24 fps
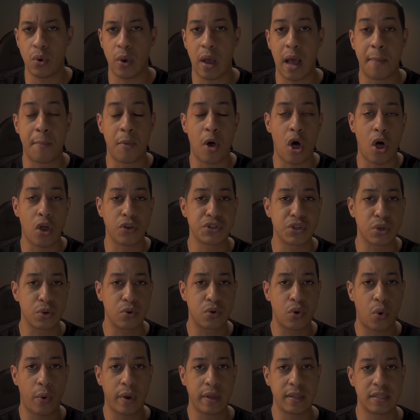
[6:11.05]
I'm also
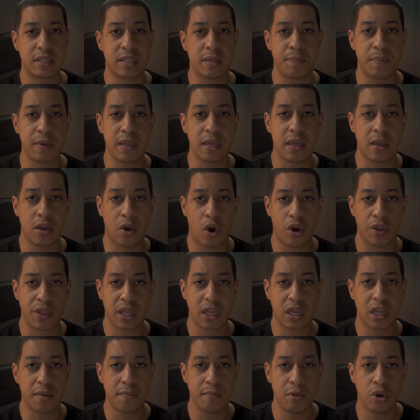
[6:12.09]
going to be on the
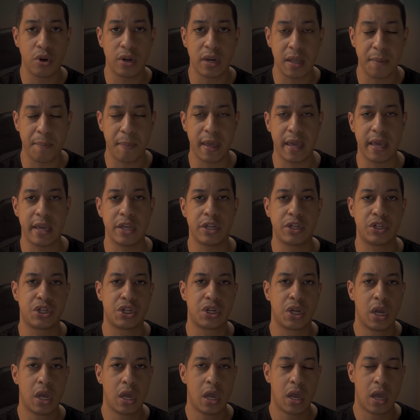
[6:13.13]
community page
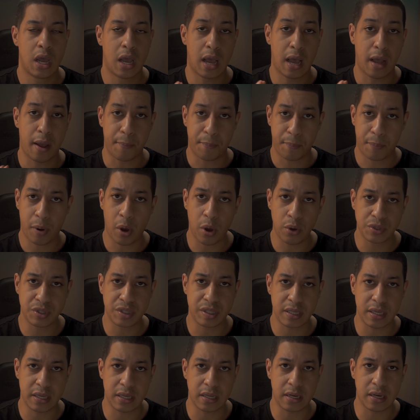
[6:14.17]

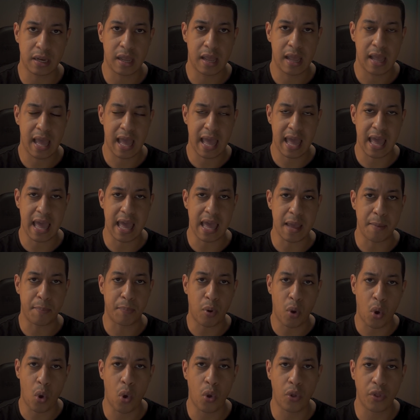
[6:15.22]
posting a
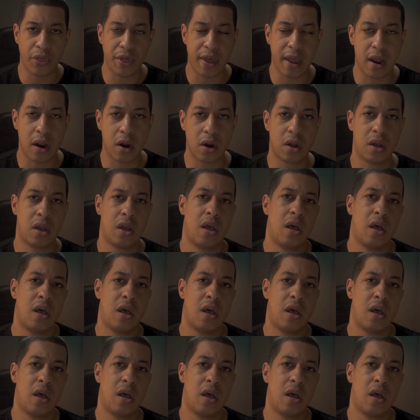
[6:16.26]
poll there.